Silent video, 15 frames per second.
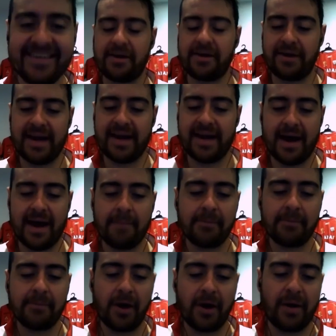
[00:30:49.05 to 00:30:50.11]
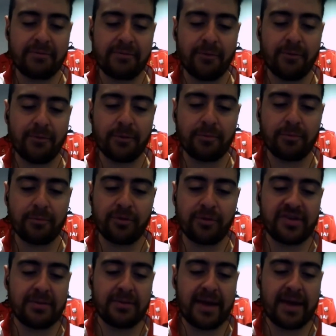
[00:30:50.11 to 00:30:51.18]
agree. Um, going forward,
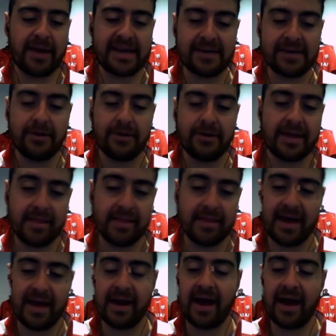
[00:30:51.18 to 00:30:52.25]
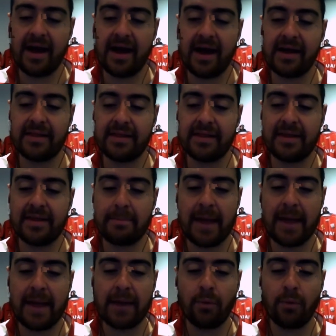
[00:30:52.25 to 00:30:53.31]
Brooksy, we're hearing that uh, there
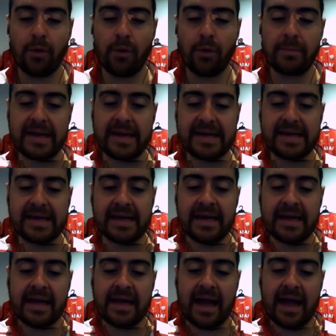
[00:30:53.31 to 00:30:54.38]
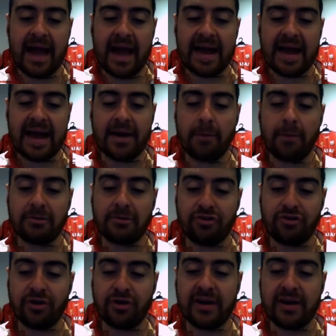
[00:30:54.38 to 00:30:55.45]
may well be a
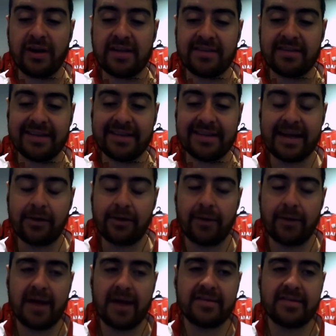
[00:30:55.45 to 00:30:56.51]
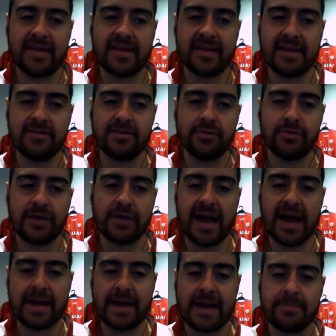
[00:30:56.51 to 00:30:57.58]
opportunity to let crowds into
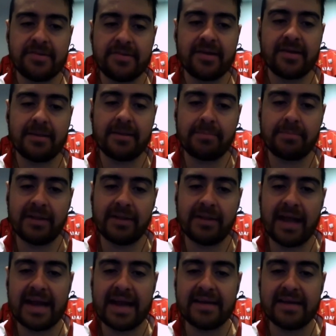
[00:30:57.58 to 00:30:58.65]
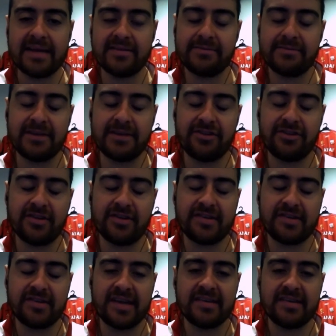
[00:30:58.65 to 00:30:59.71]
games played to finish this
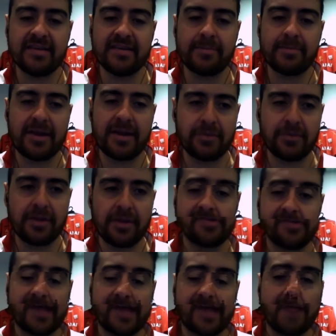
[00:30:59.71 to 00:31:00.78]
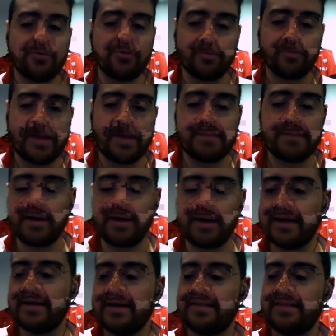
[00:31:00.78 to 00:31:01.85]
season. It depends where those games will be, but
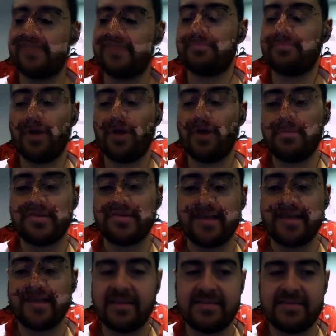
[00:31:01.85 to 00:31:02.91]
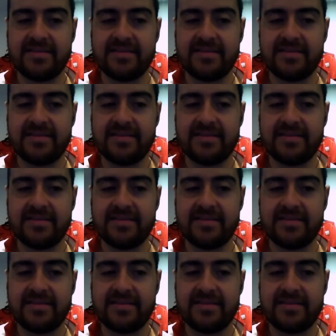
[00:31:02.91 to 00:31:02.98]
there's murmurs that